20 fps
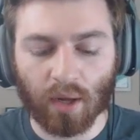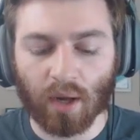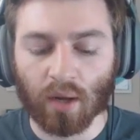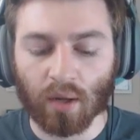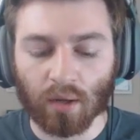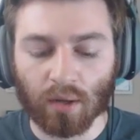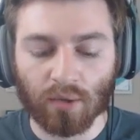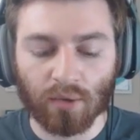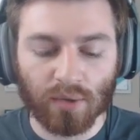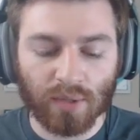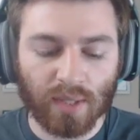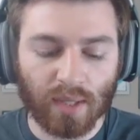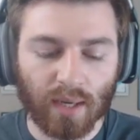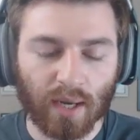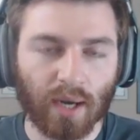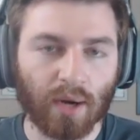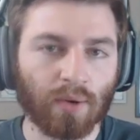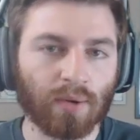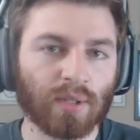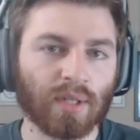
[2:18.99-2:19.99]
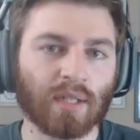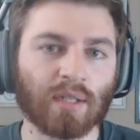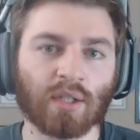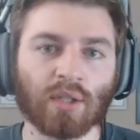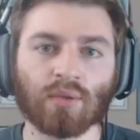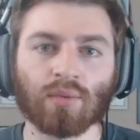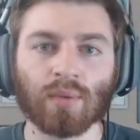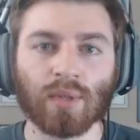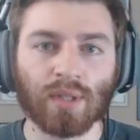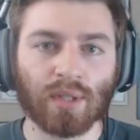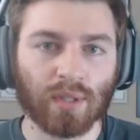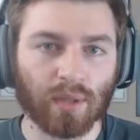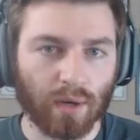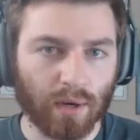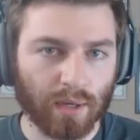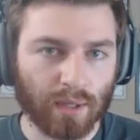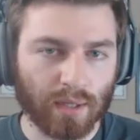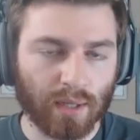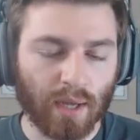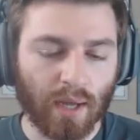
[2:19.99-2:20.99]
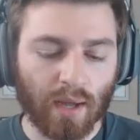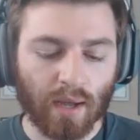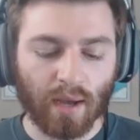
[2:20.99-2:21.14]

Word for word: I'll lose it out and just restart.